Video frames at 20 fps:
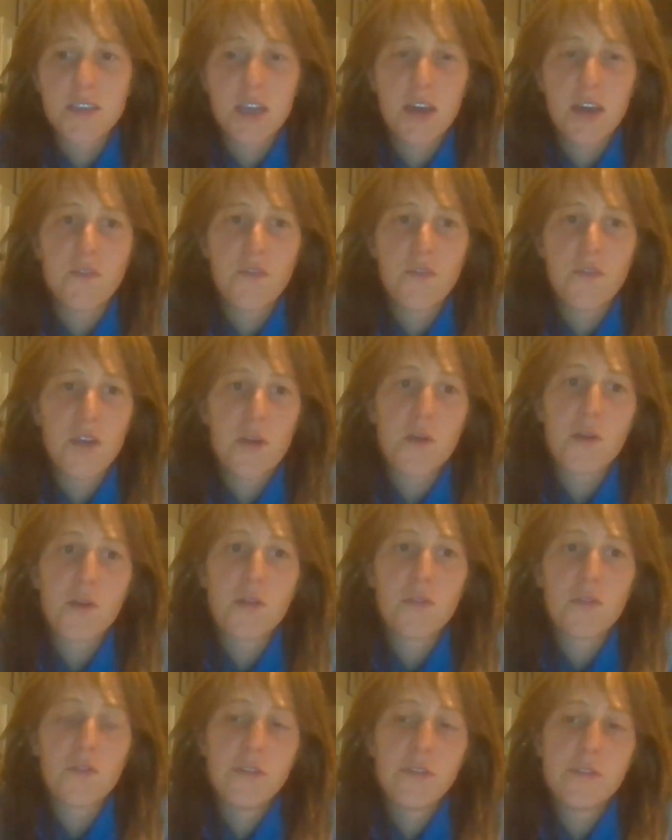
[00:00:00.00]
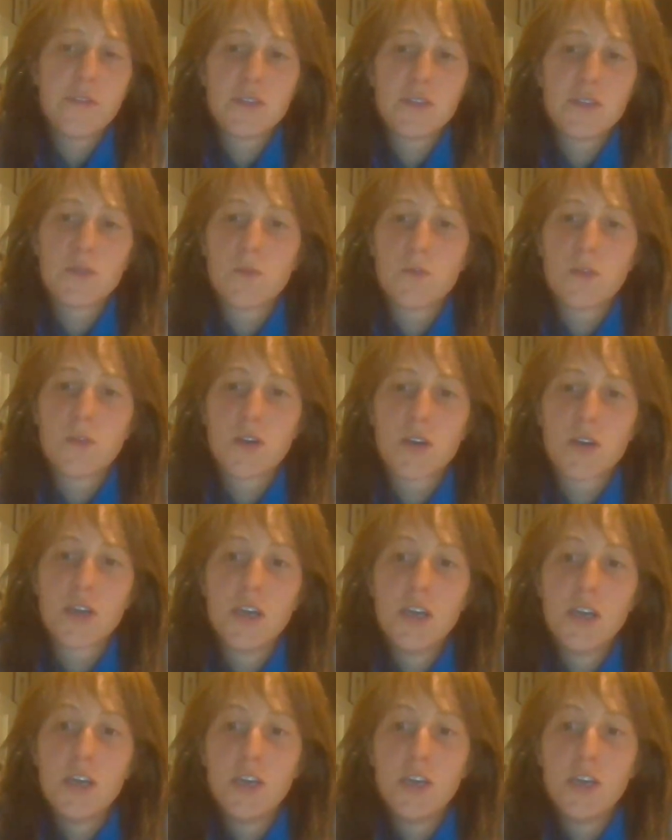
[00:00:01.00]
that ferrofluids were